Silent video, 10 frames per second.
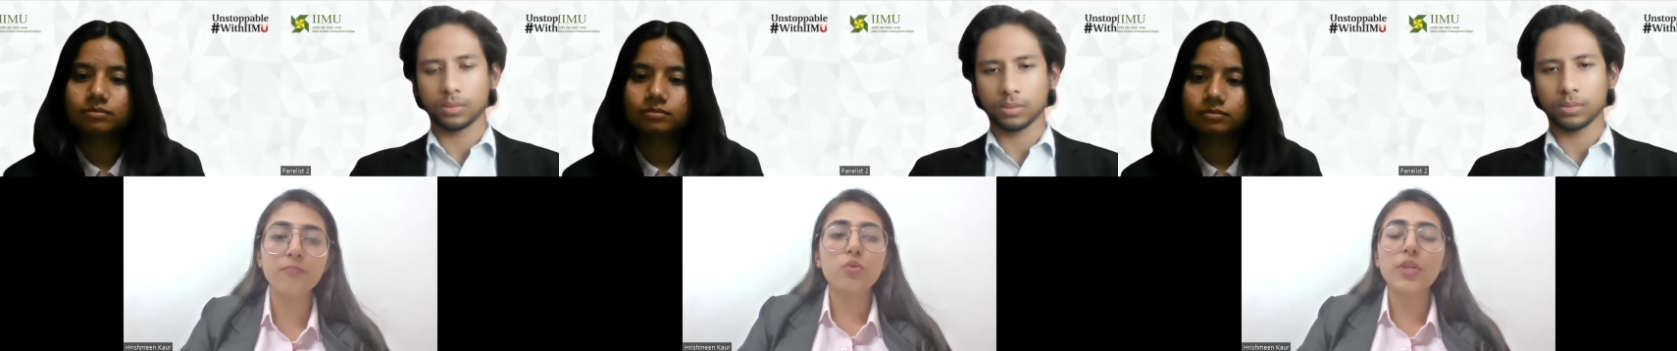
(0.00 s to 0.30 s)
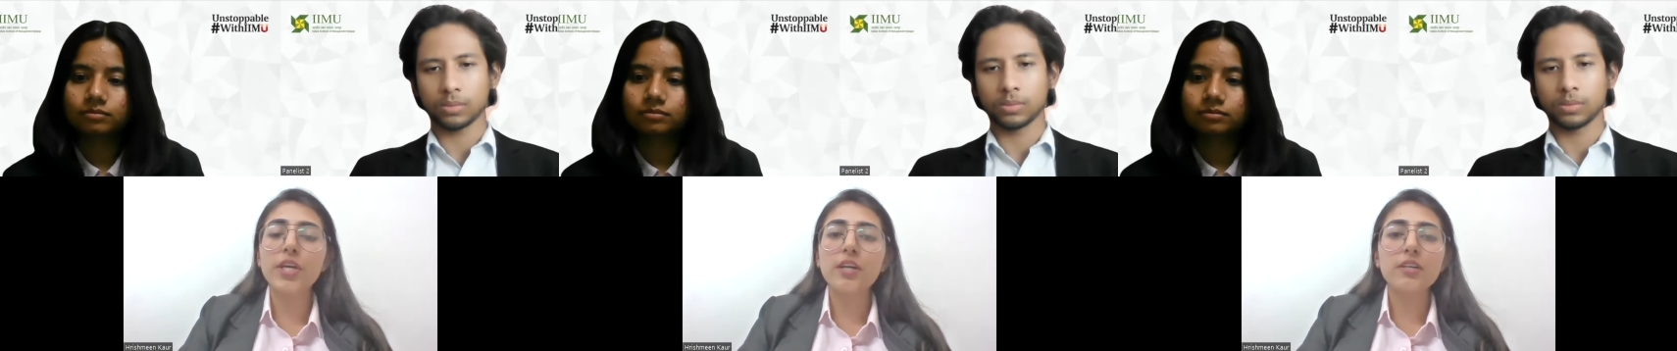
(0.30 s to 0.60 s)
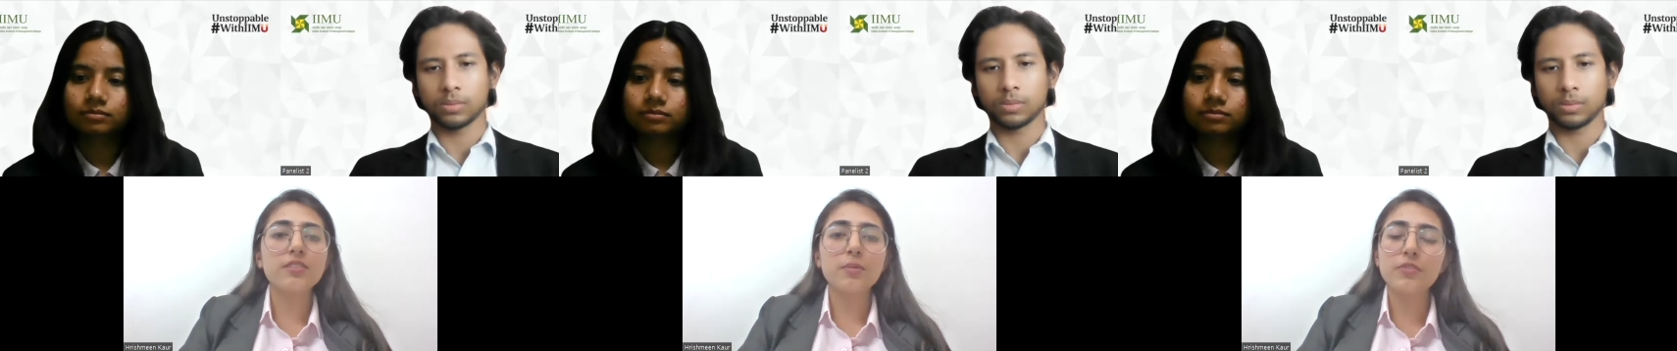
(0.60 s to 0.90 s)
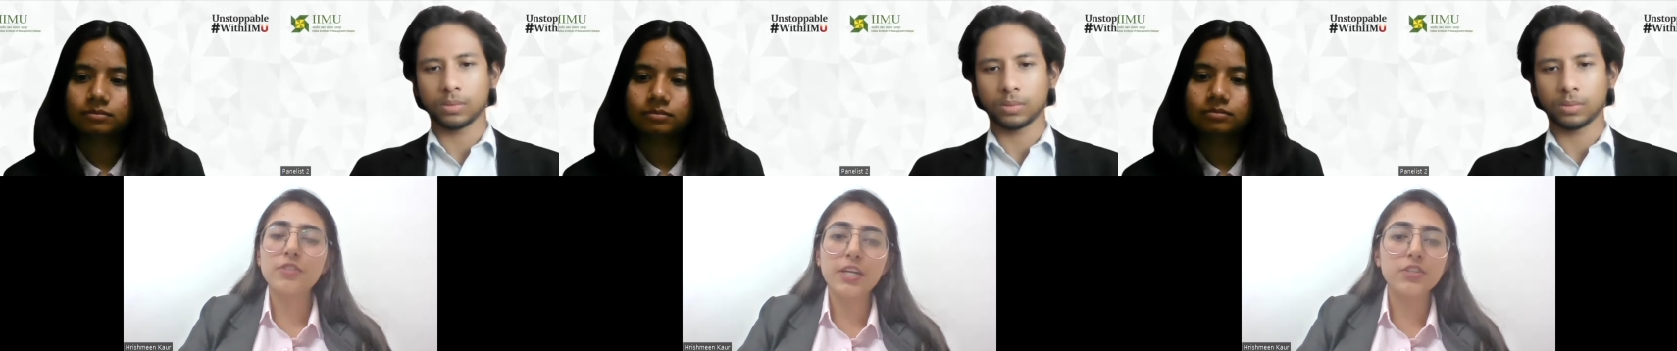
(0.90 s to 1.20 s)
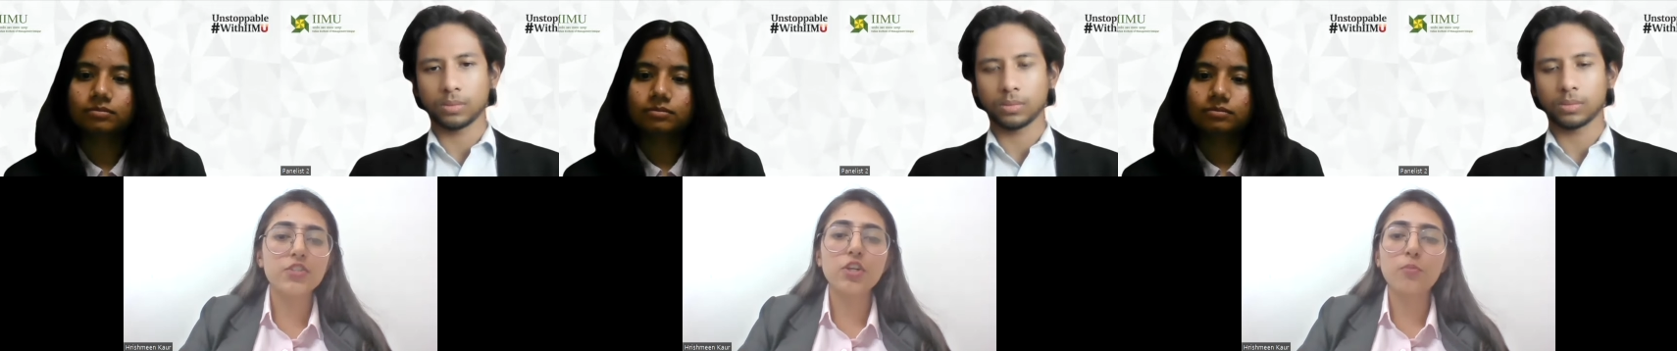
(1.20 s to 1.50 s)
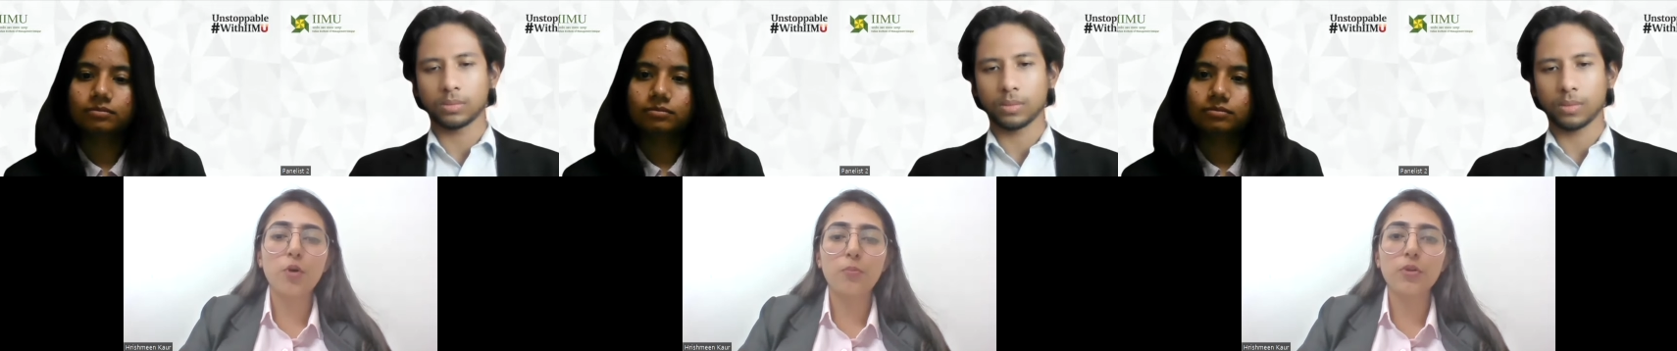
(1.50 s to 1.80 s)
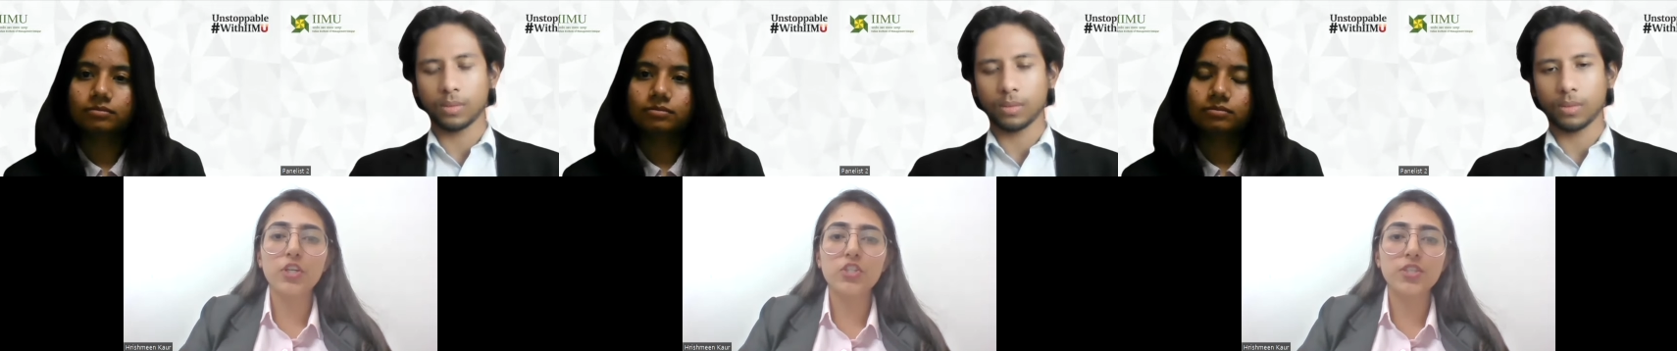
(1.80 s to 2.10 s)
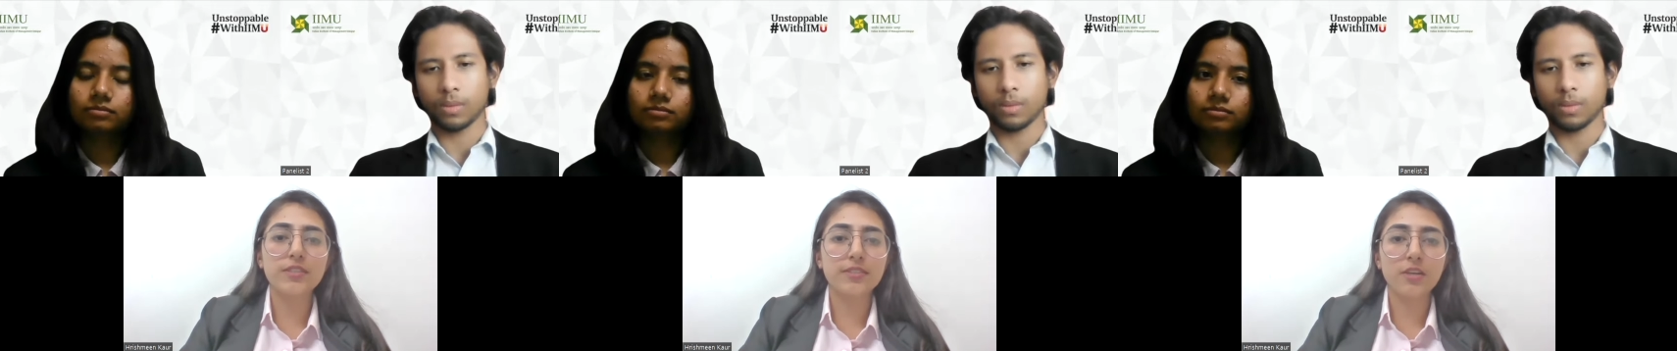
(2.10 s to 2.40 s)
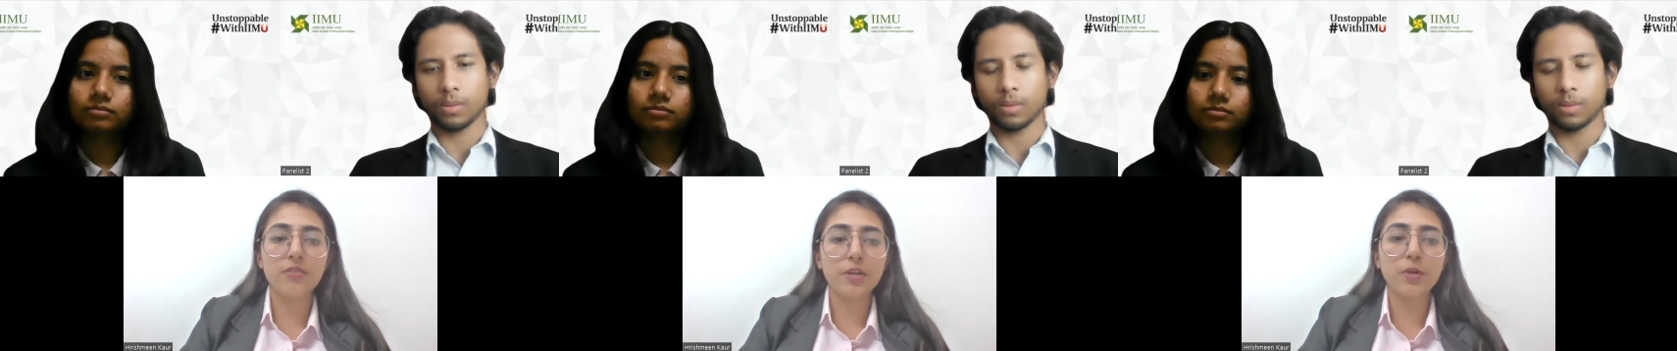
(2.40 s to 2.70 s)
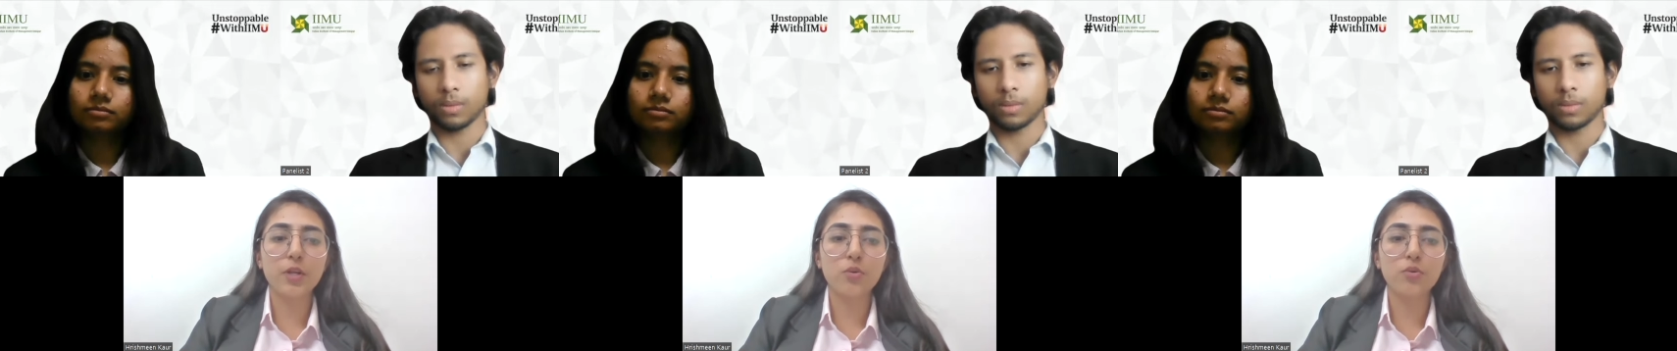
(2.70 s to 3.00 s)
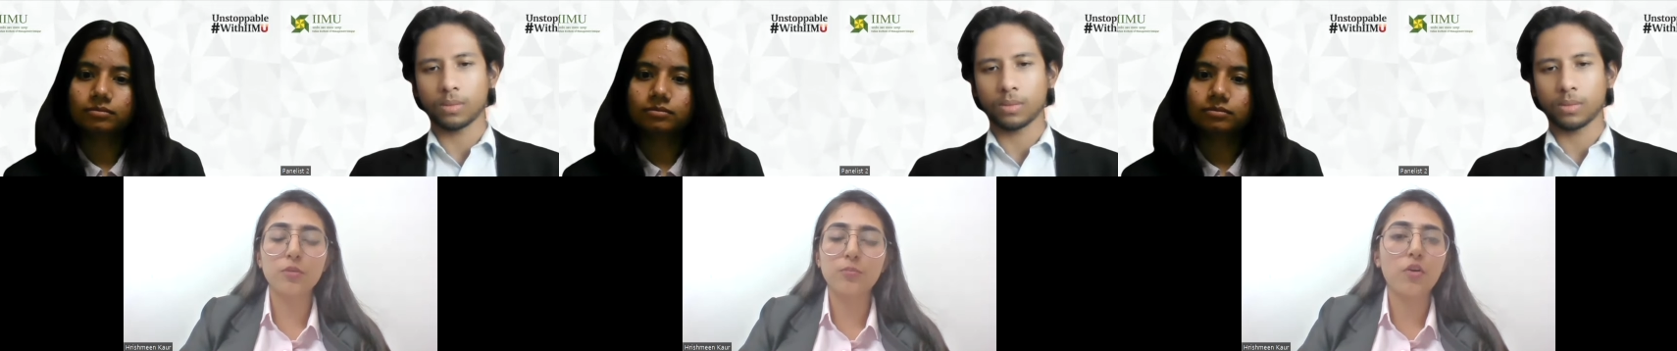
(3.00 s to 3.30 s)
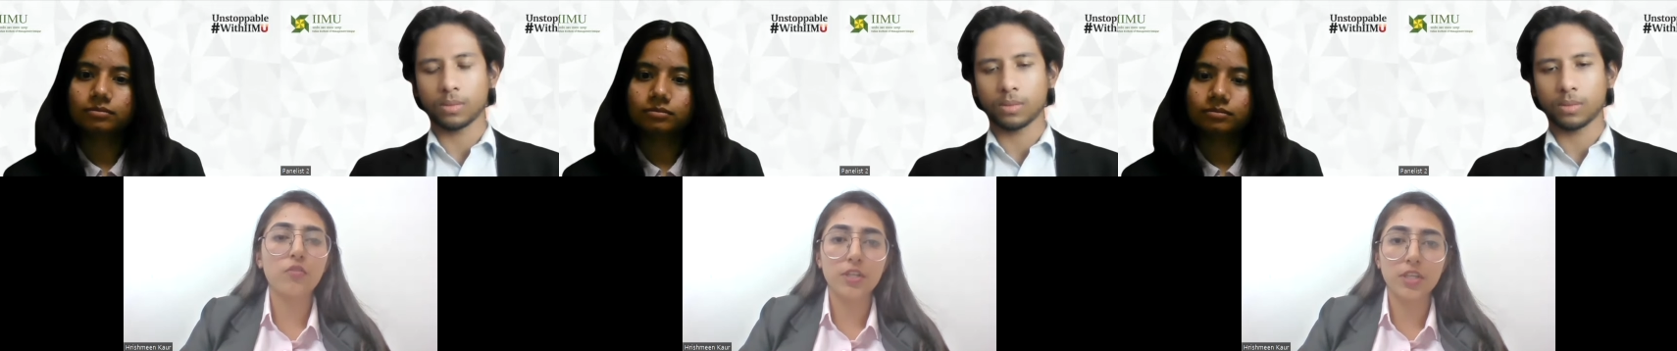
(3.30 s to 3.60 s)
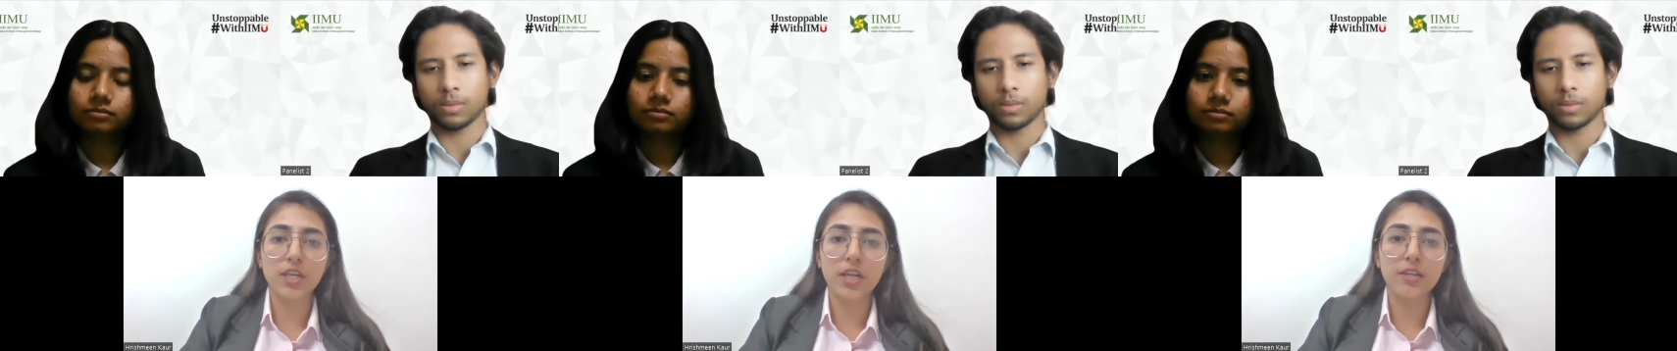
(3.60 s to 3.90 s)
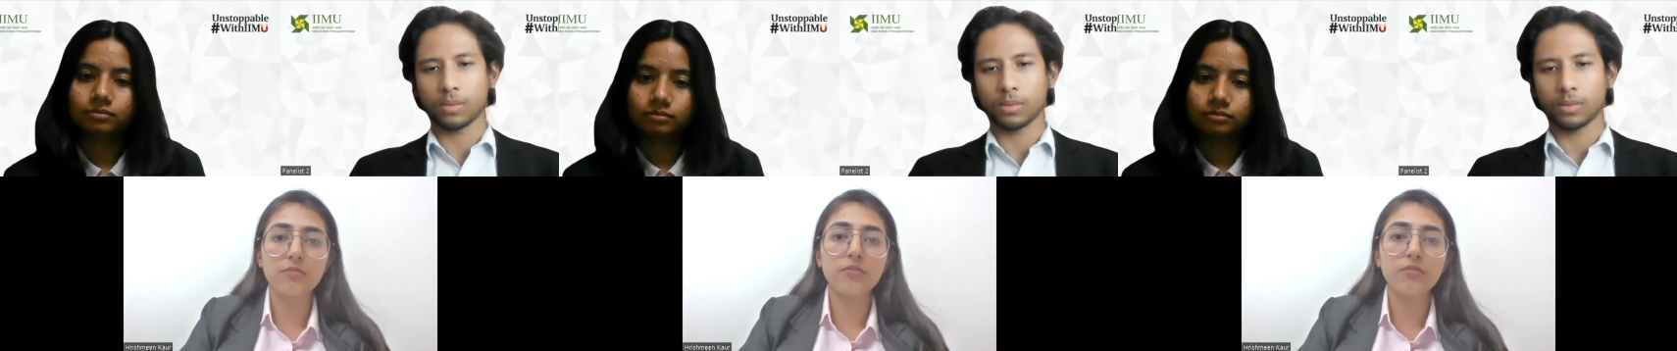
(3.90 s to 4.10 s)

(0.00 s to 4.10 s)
Speaker 1: Today, a substantial population is living below the poverty line,